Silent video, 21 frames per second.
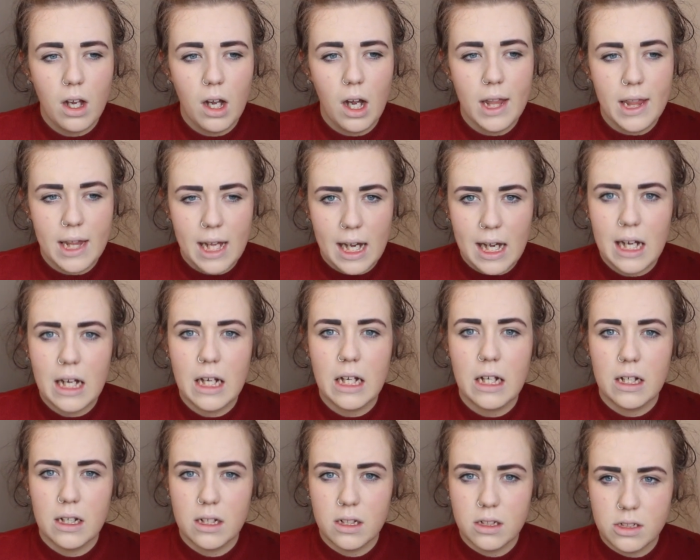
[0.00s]
that
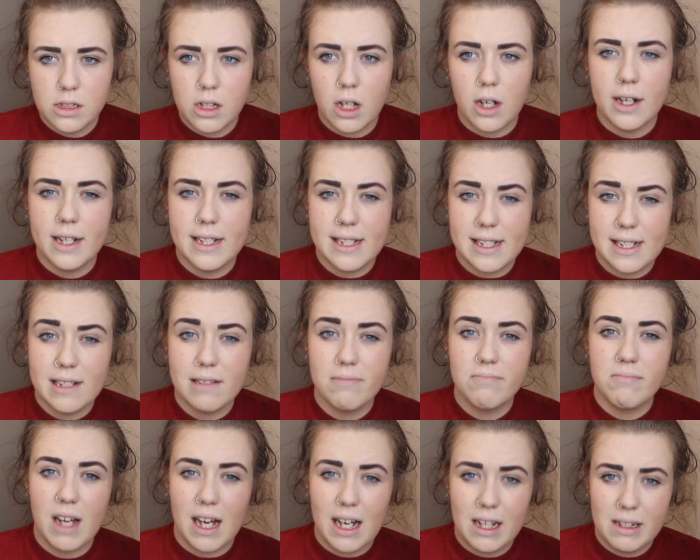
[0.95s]
started it.
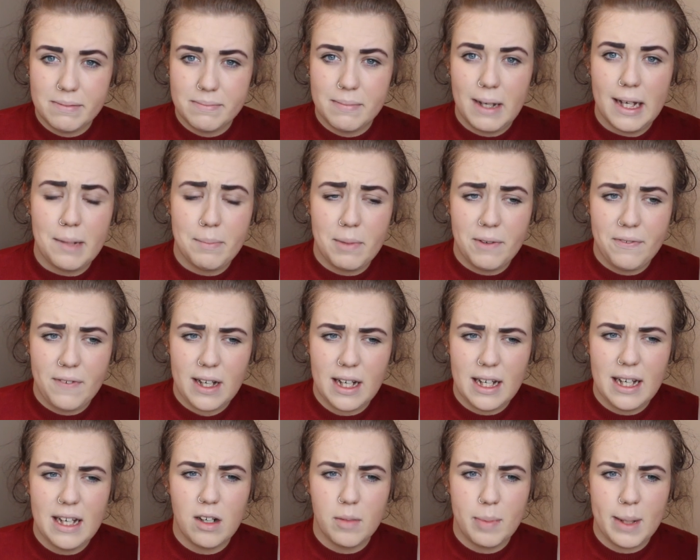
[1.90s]
That made me feel
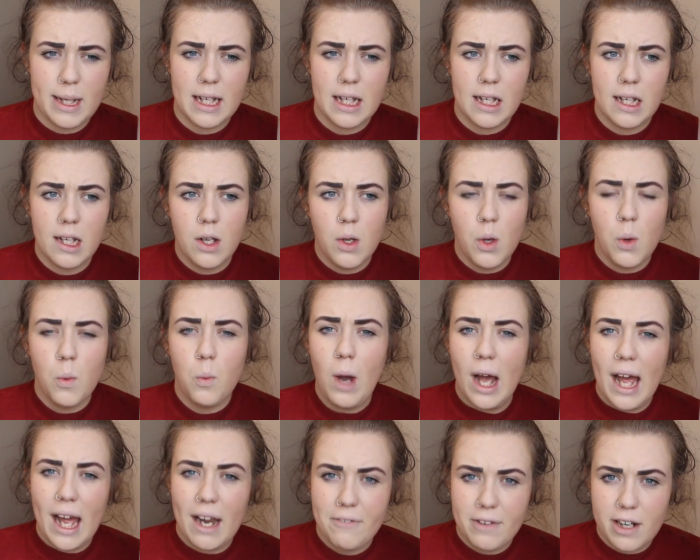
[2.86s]
a little bit
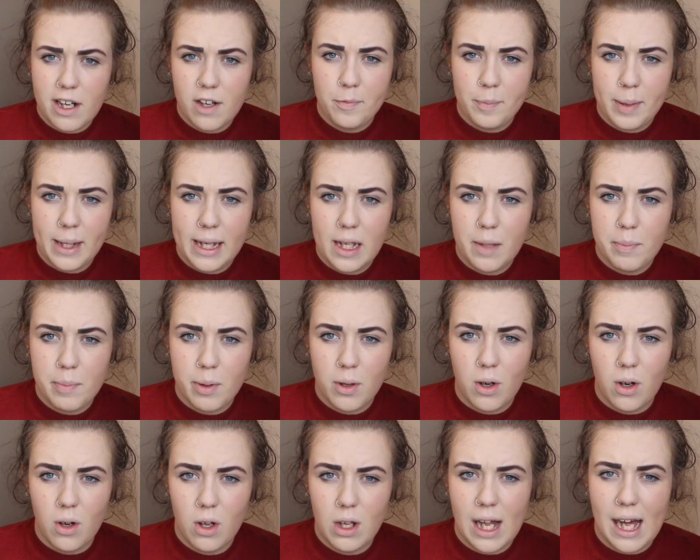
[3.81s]
wary of
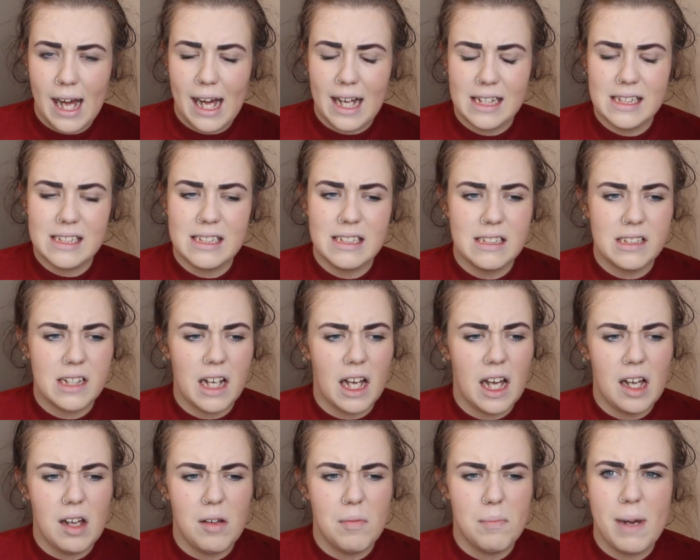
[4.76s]
people and
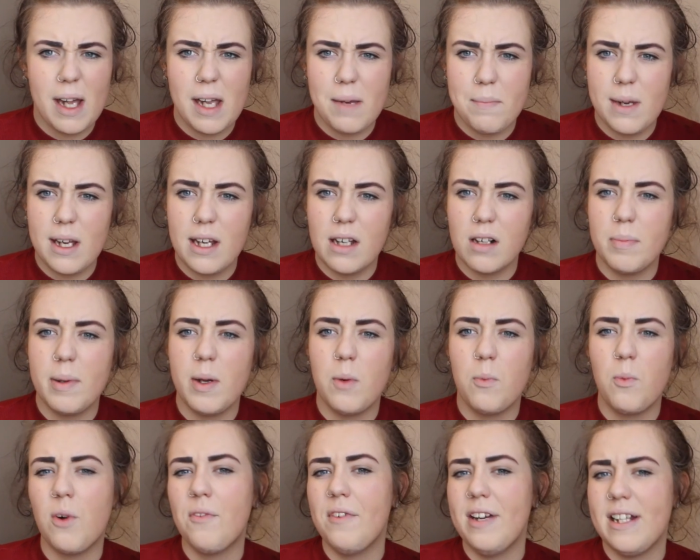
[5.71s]
made me a little
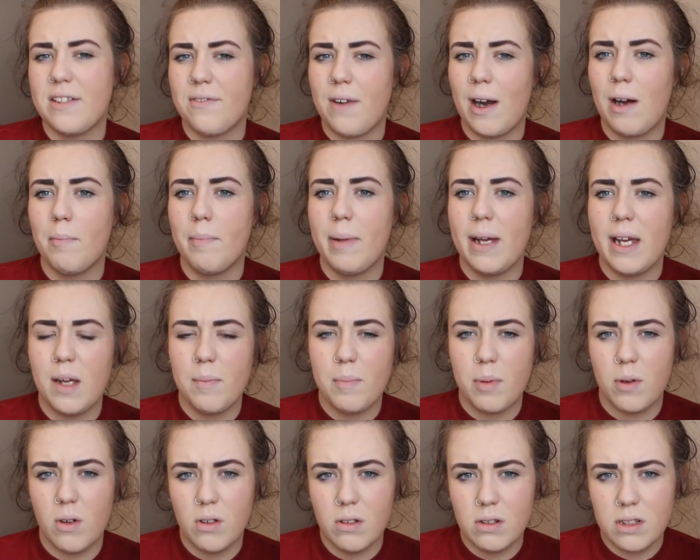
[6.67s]
bit worried around
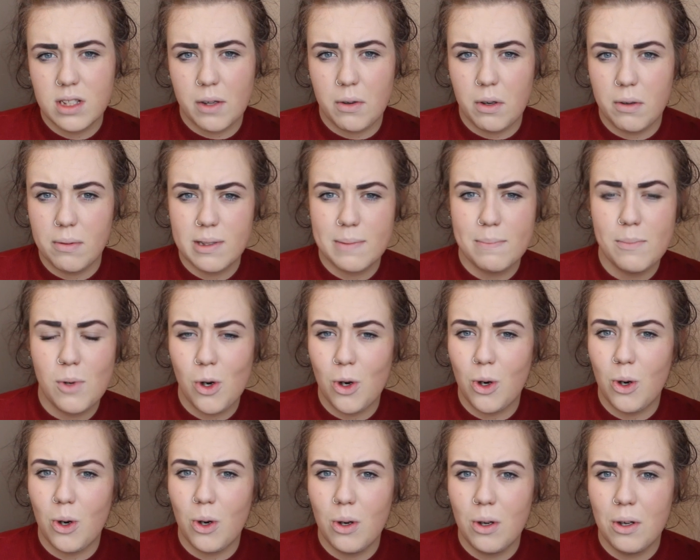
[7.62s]
people. So I was
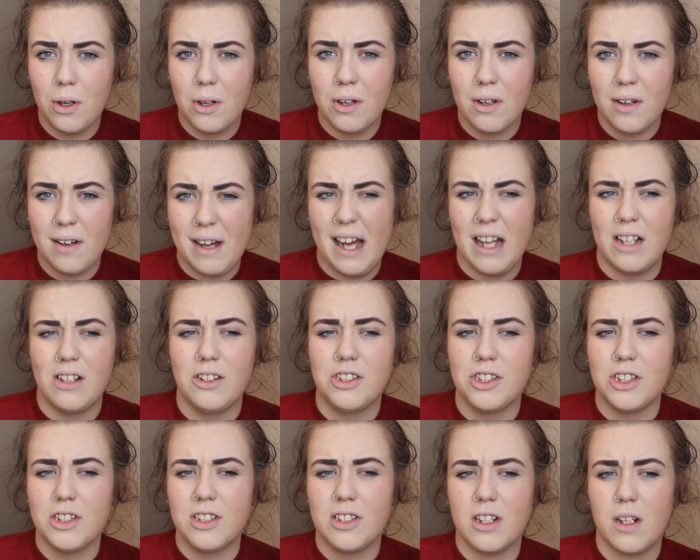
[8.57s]
more
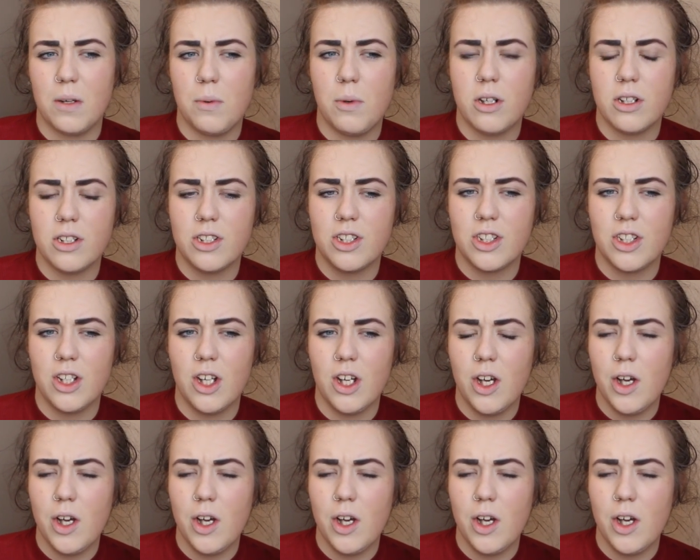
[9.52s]
anxious than I was